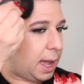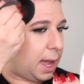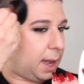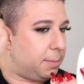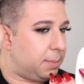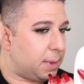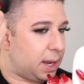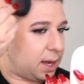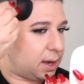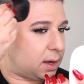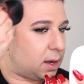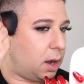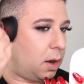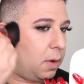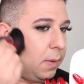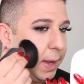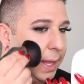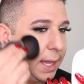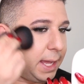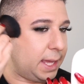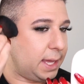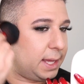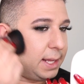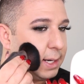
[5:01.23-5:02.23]
I'm not
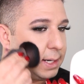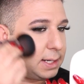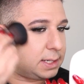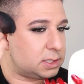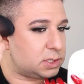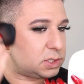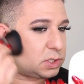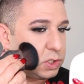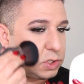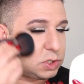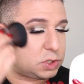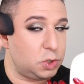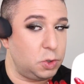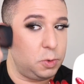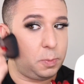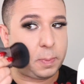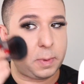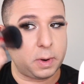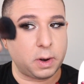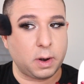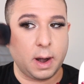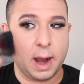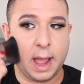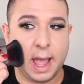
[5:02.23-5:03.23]
going in
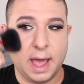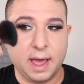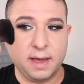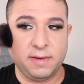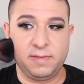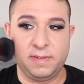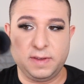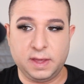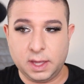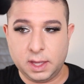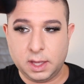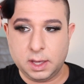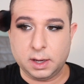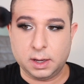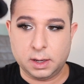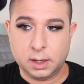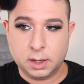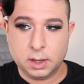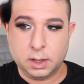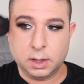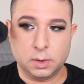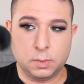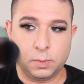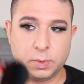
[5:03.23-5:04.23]
super heavy
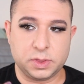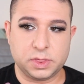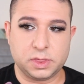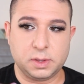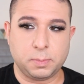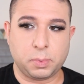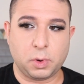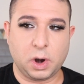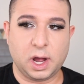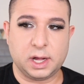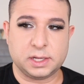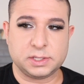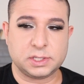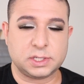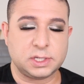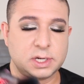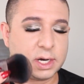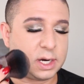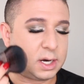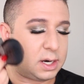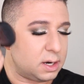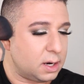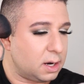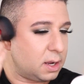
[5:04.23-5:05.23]
with the
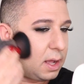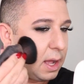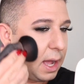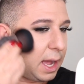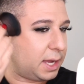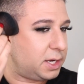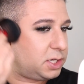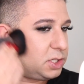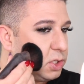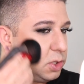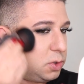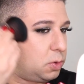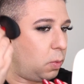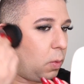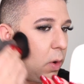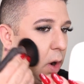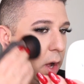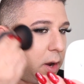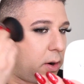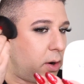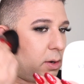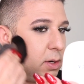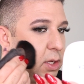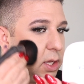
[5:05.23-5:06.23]
bronzer. I do
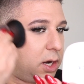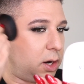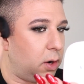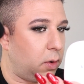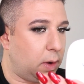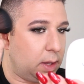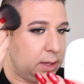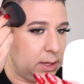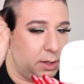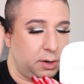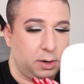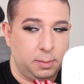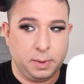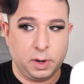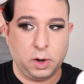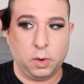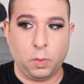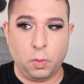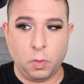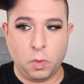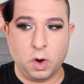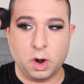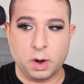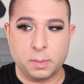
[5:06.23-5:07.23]
want, you know, a little bit of
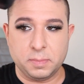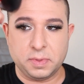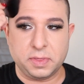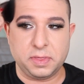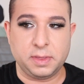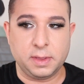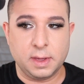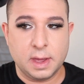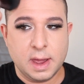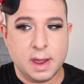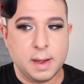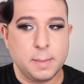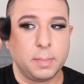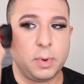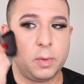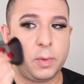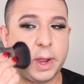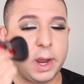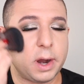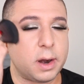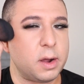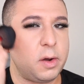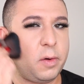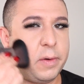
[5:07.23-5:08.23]
warmth, but
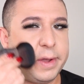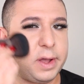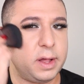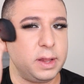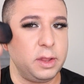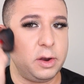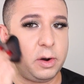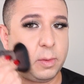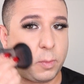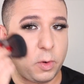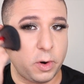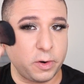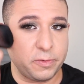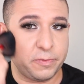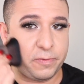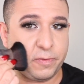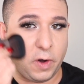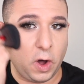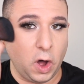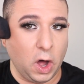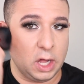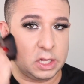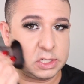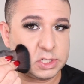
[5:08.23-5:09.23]
we are going a little more
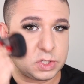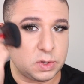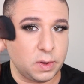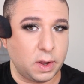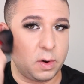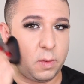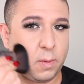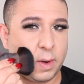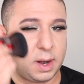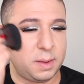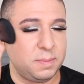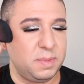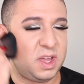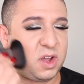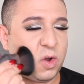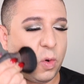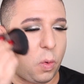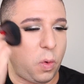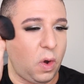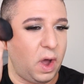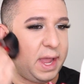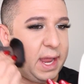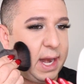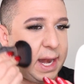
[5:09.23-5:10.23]
fall, so I don't wanna be
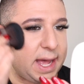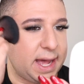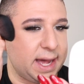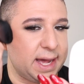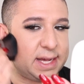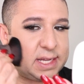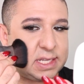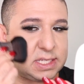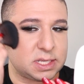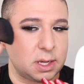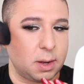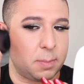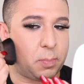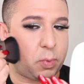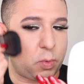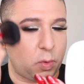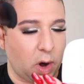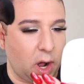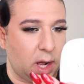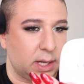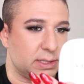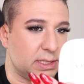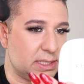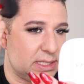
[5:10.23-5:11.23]
quite as
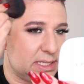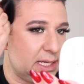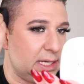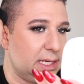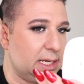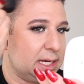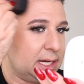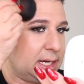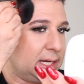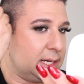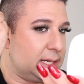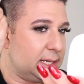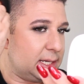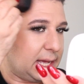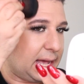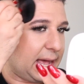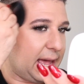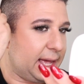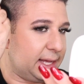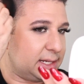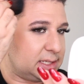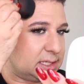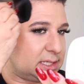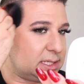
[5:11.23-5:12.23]
bronzy
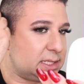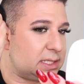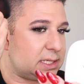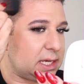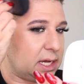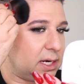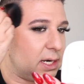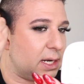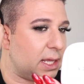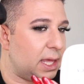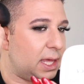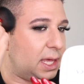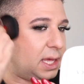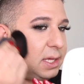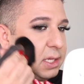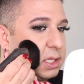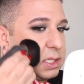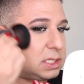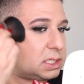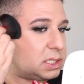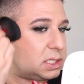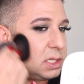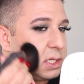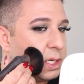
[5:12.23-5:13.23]
and
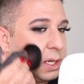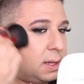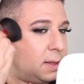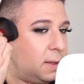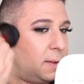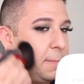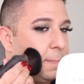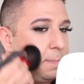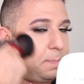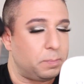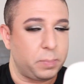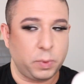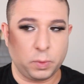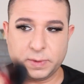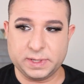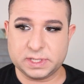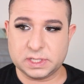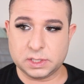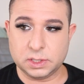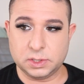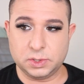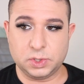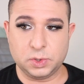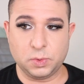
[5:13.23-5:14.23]
sun-kissed, but we
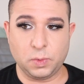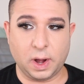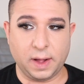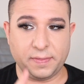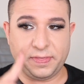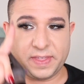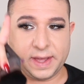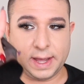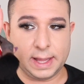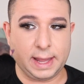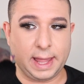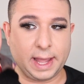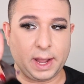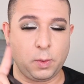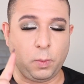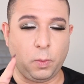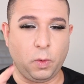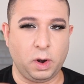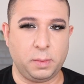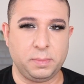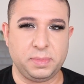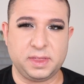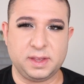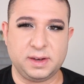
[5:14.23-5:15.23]
still do want that like
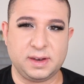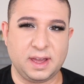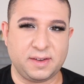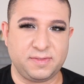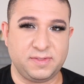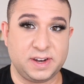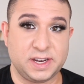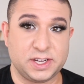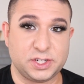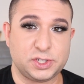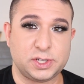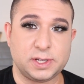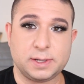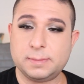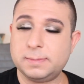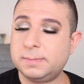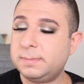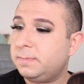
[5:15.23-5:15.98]
warmth and definition.